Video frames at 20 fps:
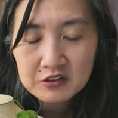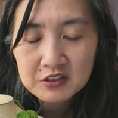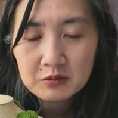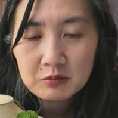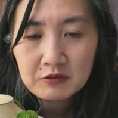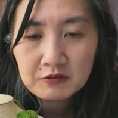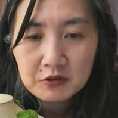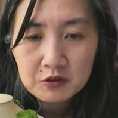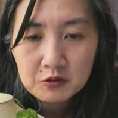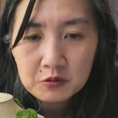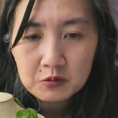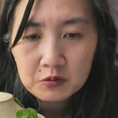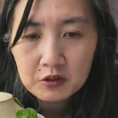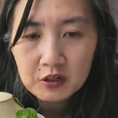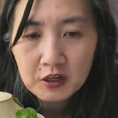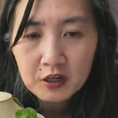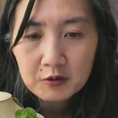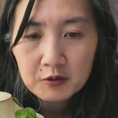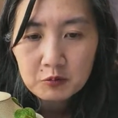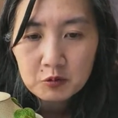some of you
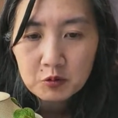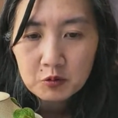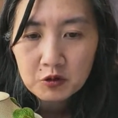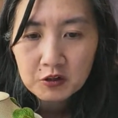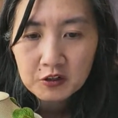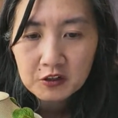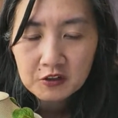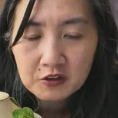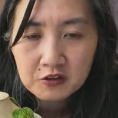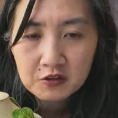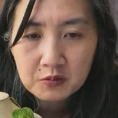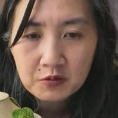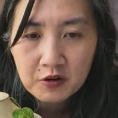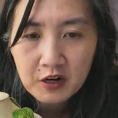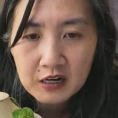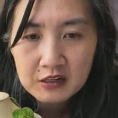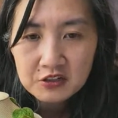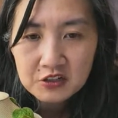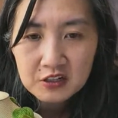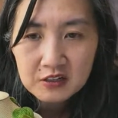were working on your
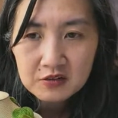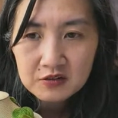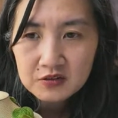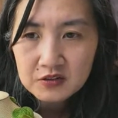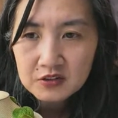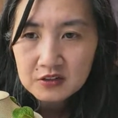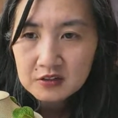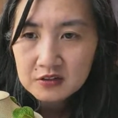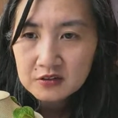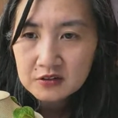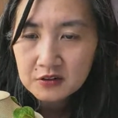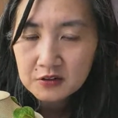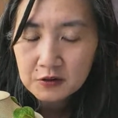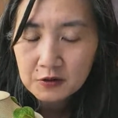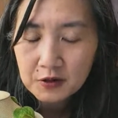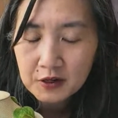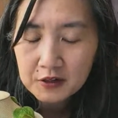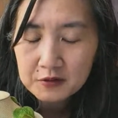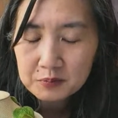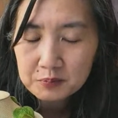projects. So
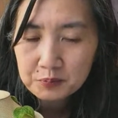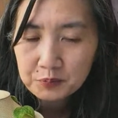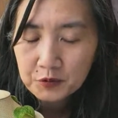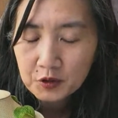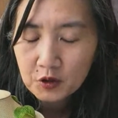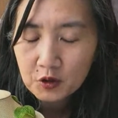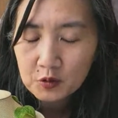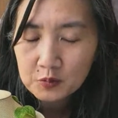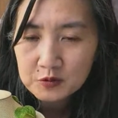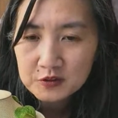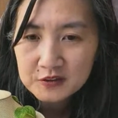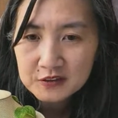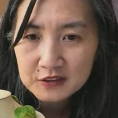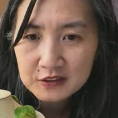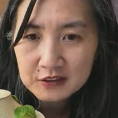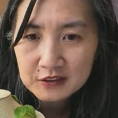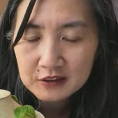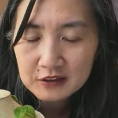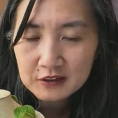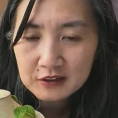I hope to
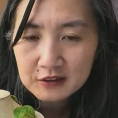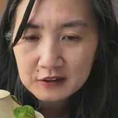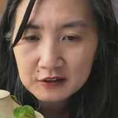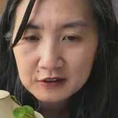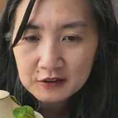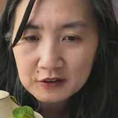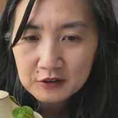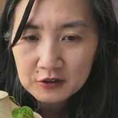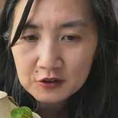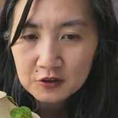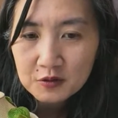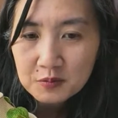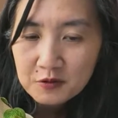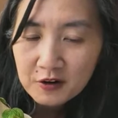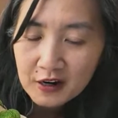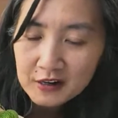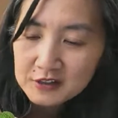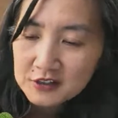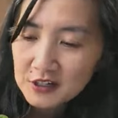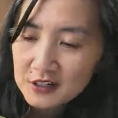see your
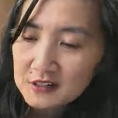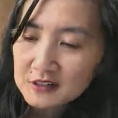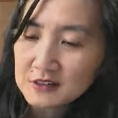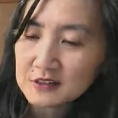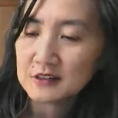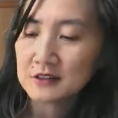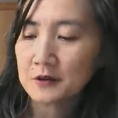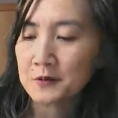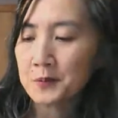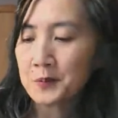projects.